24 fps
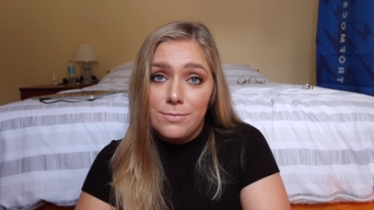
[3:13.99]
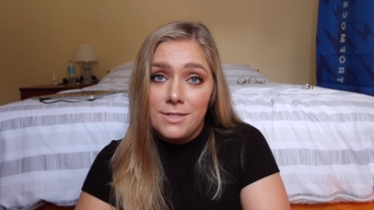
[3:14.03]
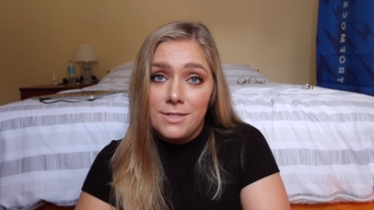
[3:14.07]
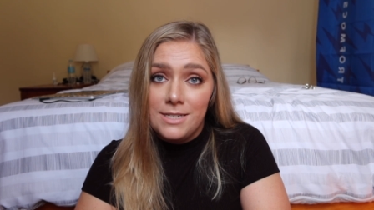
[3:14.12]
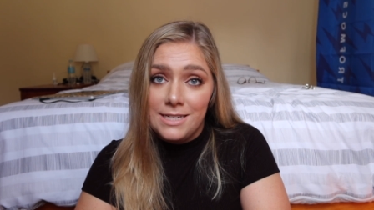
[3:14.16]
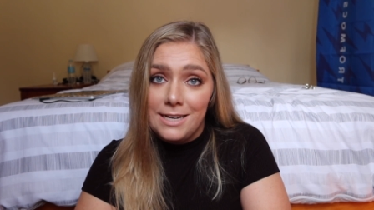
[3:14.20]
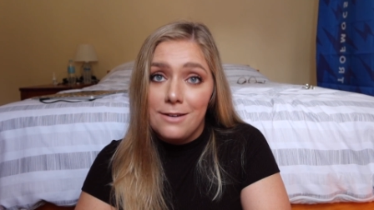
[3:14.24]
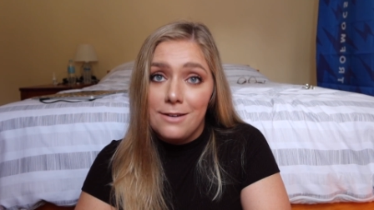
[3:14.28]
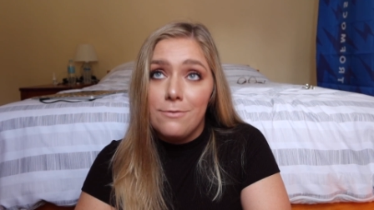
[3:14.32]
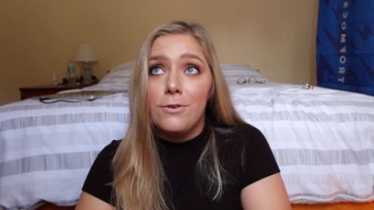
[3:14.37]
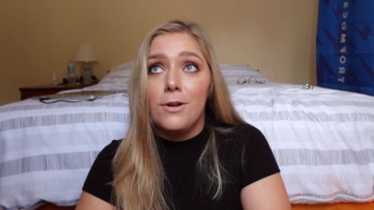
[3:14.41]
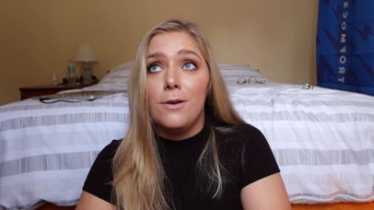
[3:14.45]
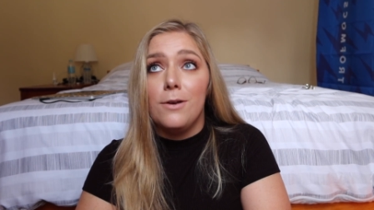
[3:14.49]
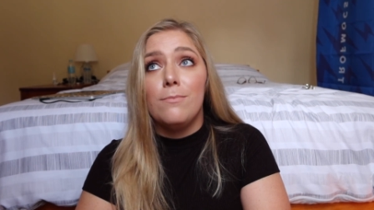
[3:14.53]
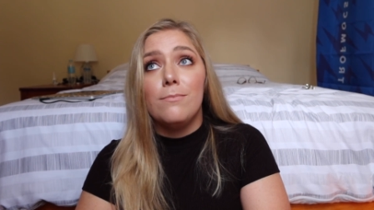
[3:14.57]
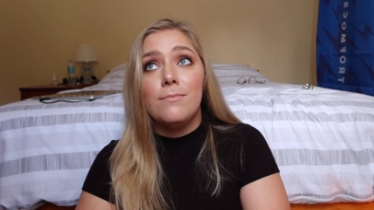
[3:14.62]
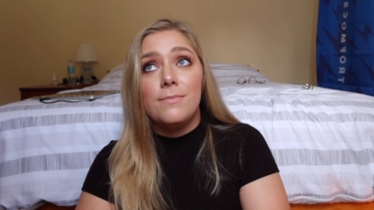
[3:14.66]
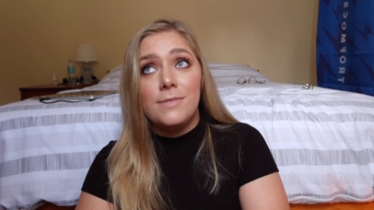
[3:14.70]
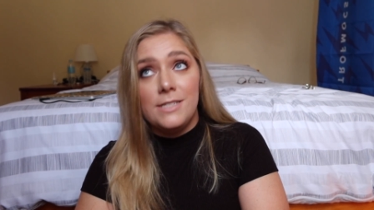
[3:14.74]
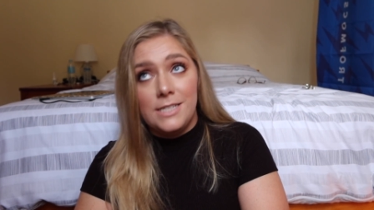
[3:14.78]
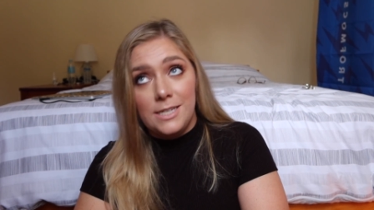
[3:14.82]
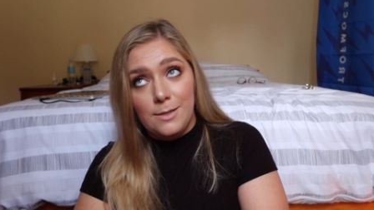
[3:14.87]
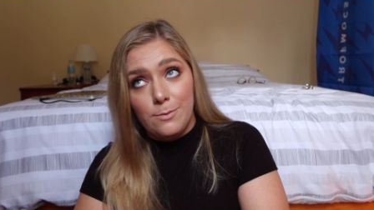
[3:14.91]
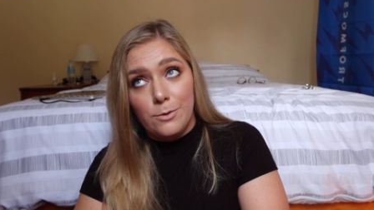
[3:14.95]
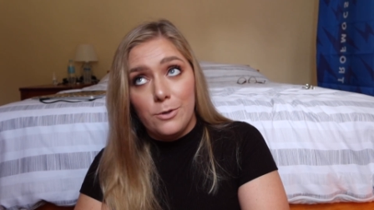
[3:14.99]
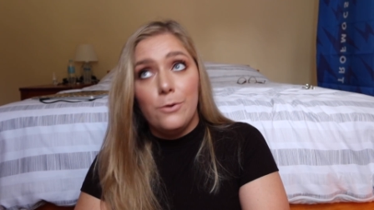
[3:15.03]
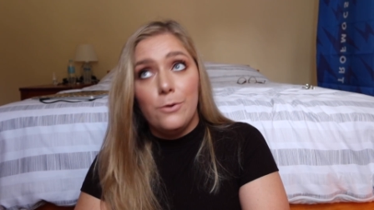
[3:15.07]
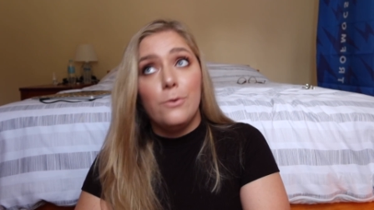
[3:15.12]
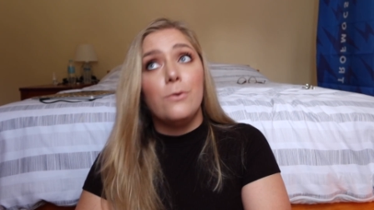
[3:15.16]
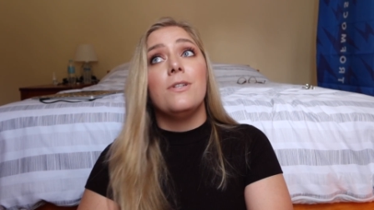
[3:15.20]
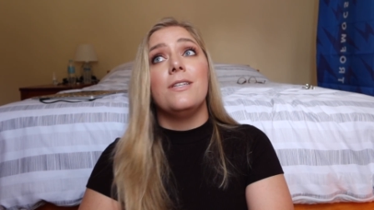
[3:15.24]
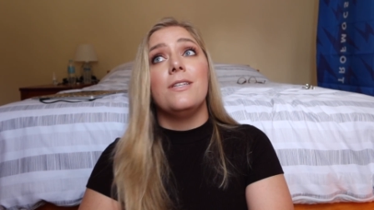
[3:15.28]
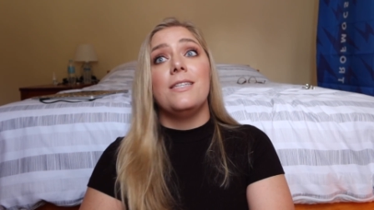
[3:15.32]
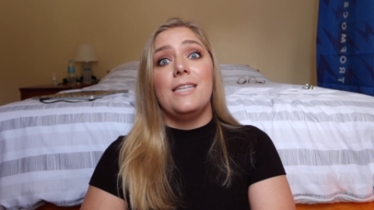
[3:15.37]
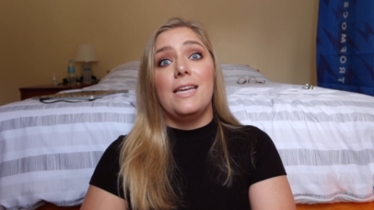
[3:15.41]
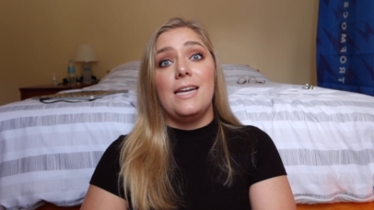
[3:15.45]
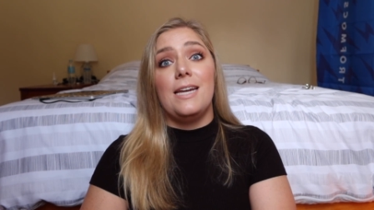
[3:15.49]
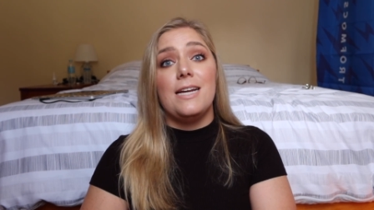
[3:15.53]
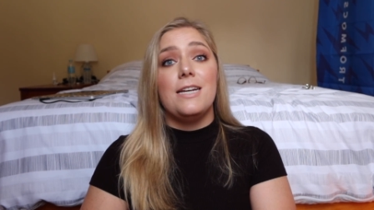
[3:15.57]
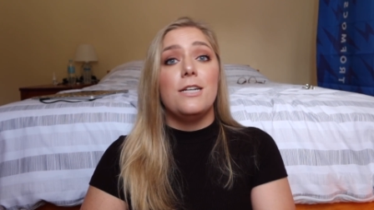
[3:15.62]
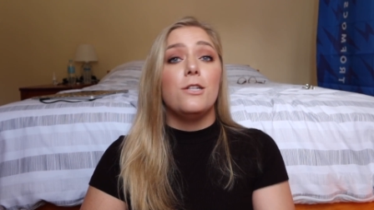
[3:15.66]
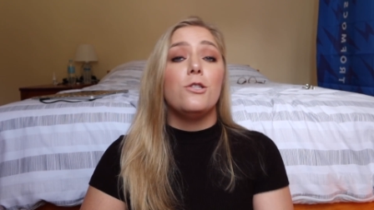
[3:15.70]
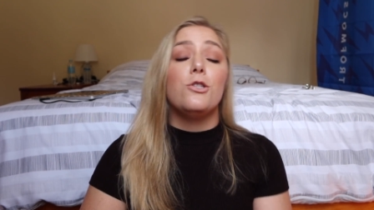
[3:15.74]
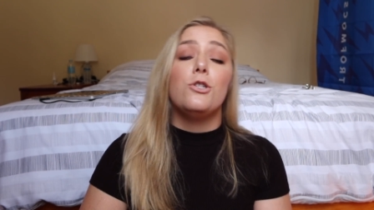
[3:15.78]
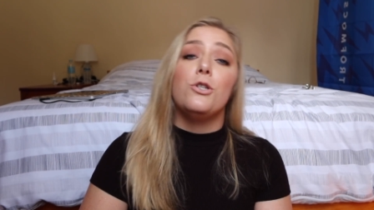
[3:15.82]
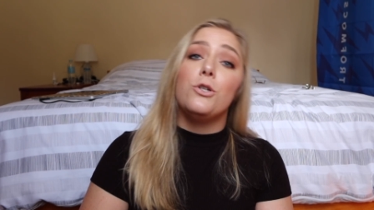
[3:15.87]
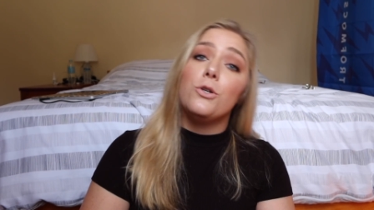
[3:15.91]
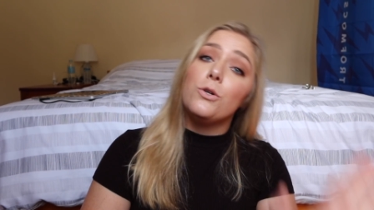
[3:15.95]
to get from Cebu
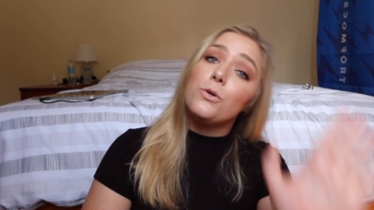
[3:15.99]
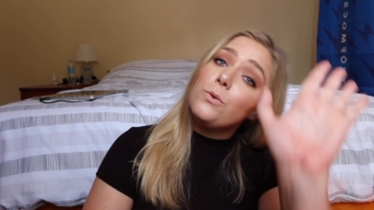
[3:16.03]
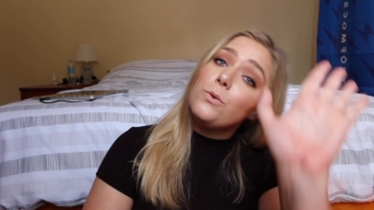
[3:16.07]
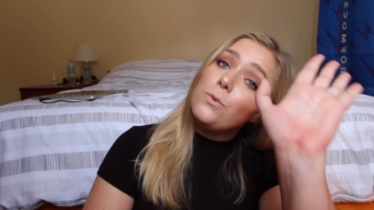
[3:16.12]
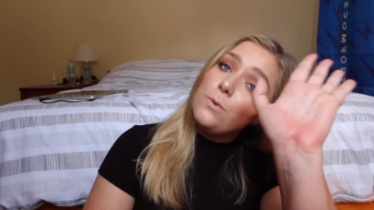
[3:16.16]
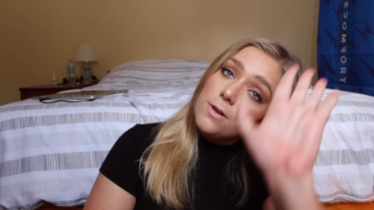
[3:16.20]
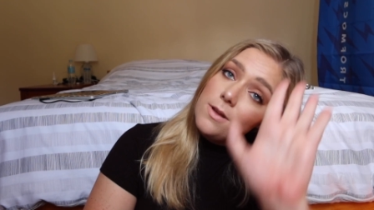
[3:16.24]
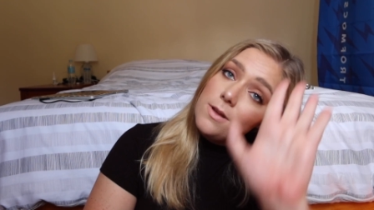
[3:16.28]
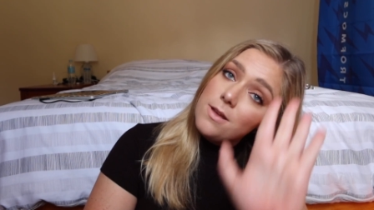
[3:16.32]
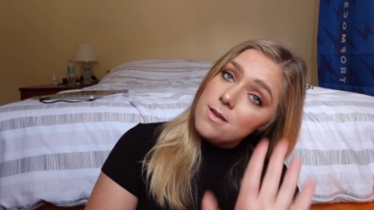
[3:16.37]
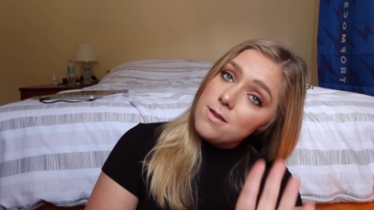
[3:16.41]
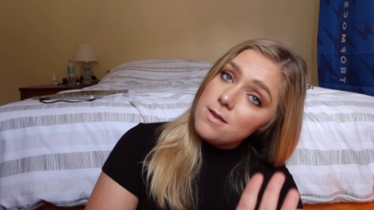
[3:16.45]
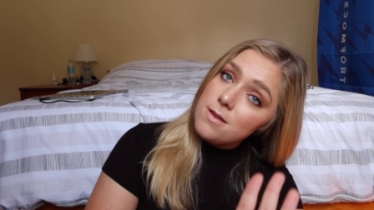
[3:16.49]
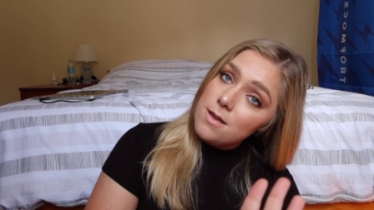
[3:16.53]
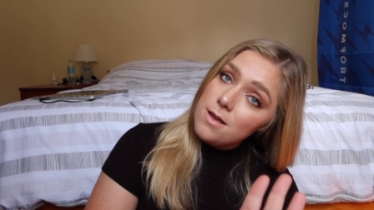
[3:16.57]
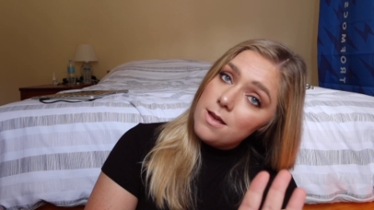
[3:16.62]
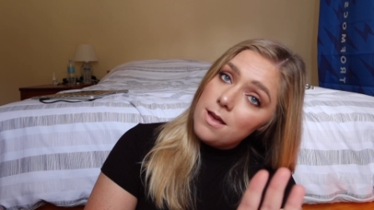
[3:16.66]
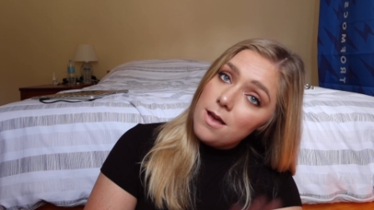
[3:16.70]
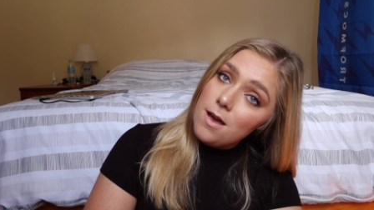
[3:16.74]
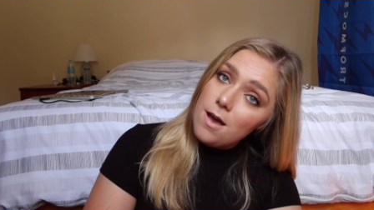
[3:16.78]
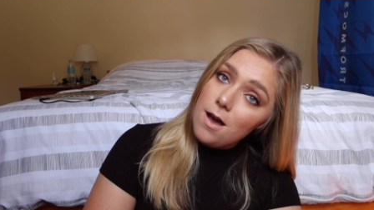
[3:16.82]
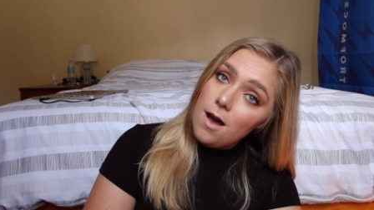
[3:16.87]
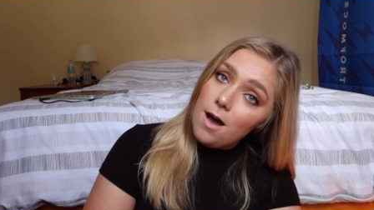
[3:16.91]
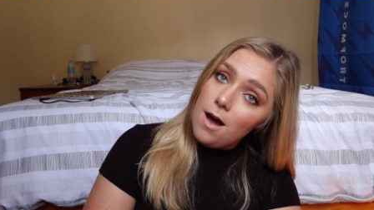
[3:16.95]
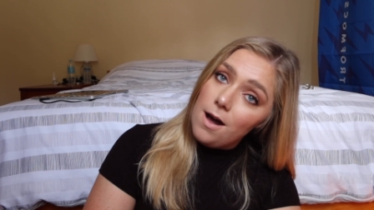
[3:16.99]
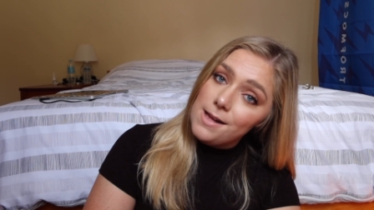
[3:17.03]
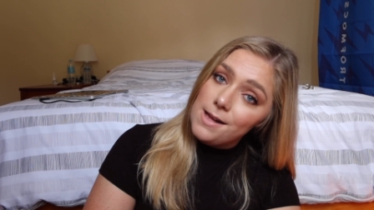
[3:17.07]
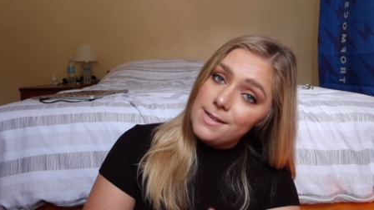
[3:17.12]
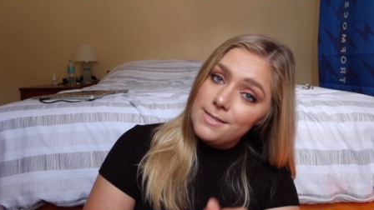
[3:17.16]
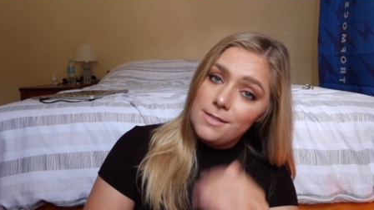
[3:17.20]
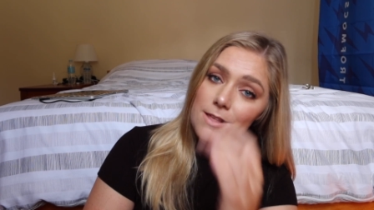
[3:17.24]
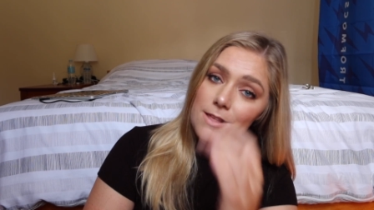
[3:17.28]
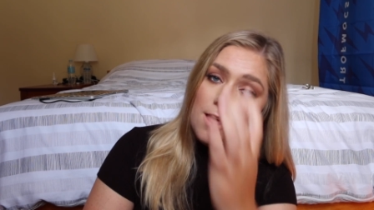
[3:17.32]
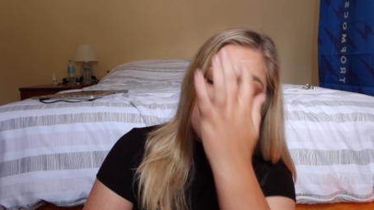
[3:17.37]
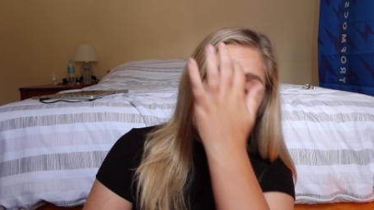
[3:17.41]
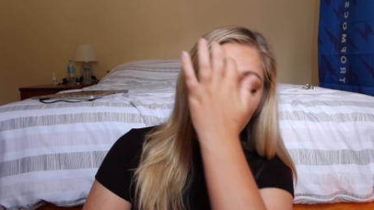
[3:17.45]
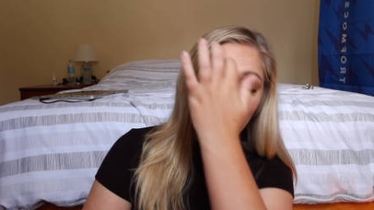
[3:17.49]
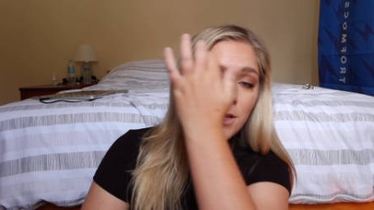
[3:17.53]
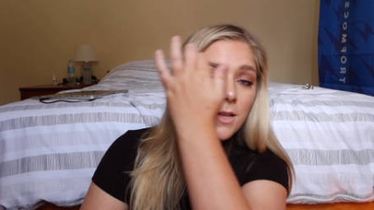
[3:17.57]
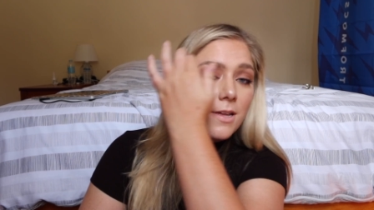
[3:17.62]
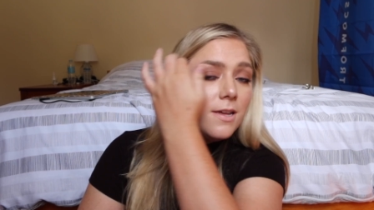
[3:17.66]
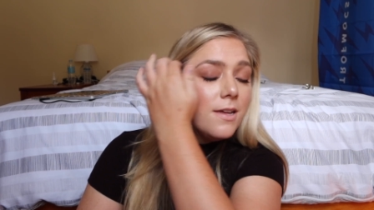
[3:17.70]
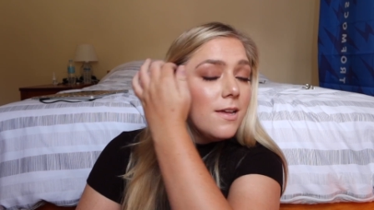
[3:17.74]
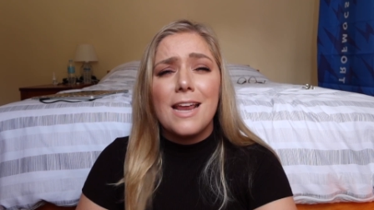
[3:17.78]
City to Oslab.